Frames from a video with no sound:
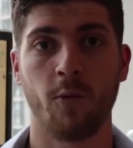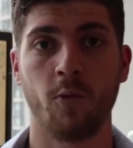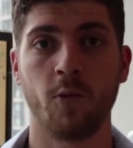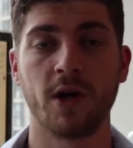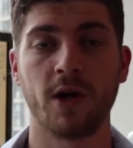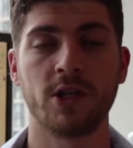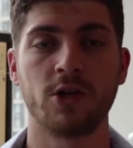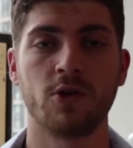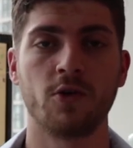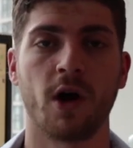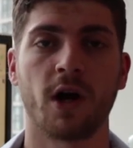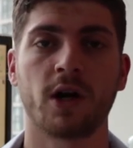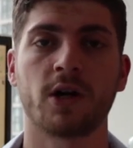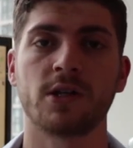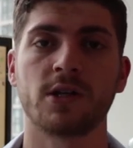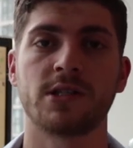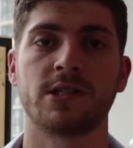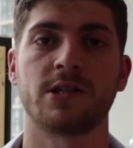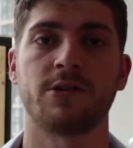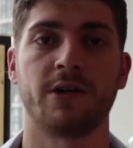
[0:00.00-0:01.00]
when you are
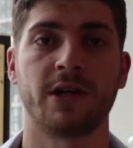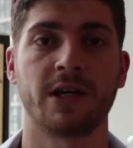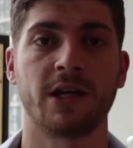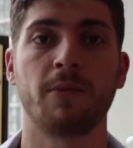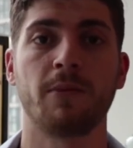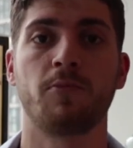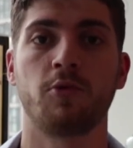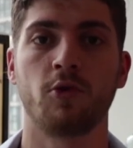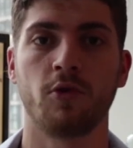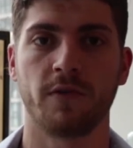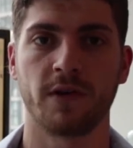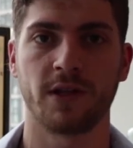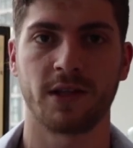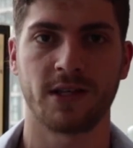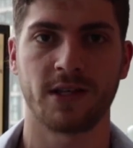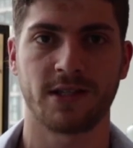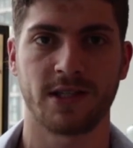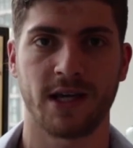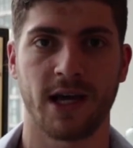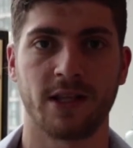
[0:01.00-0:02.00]
considering improving
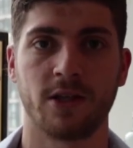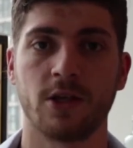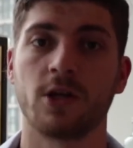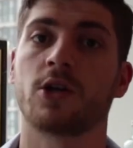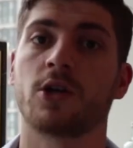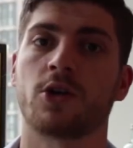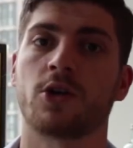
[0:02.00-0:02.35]
the site that you